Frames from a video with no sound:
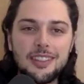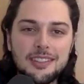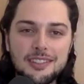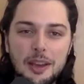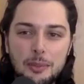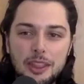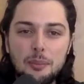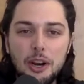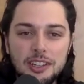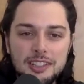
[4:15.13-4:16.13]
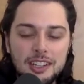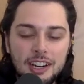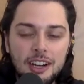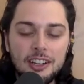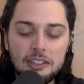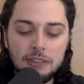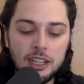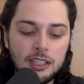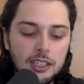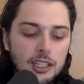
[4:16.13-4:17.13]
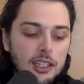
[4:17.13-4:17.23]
is up in the Park City area, right?